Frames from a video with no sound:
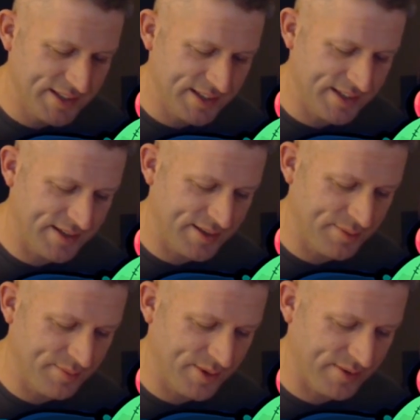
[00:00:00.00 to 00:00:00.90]

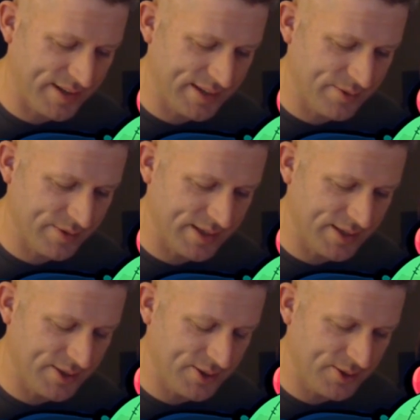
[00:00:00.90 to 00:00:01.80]
Um, all right, here we
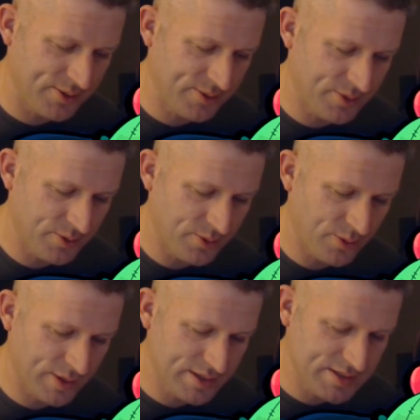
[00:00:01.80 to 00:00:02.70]
go.
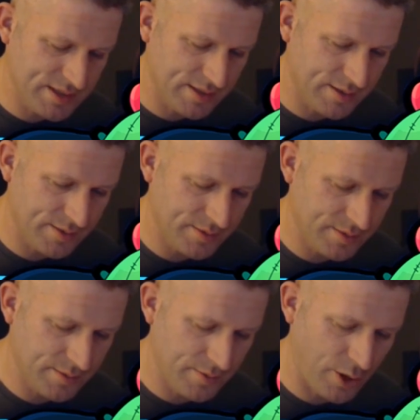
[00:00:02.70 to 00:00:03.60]
Where's uh?
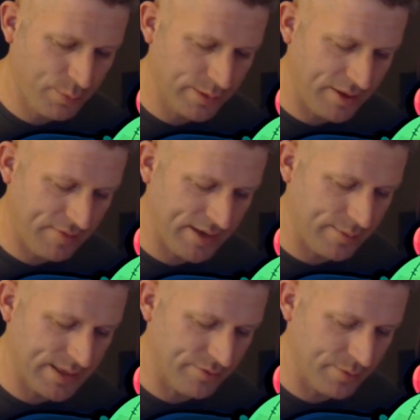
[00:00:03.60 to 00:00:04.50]
Oh Primo, they've got to
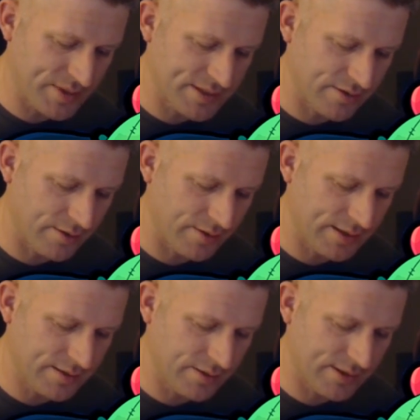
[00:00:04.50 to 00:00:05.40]
be coming from this area,
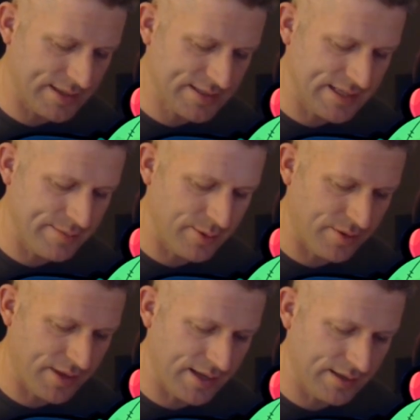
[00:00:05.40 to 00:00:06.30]
right? Okay, he's going to hit me
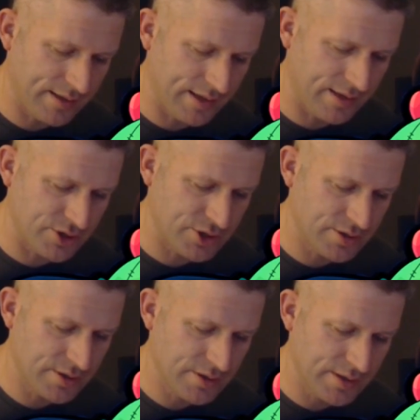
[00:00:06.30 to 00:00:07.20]
with that. Ouch.
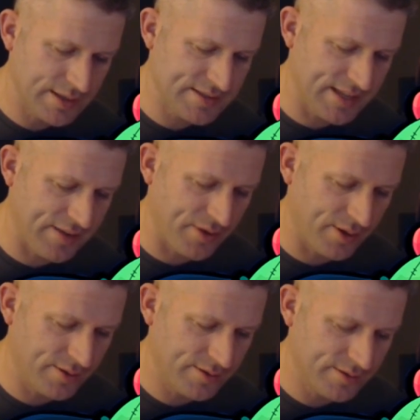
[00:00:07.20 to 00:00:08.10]
He's dead, though.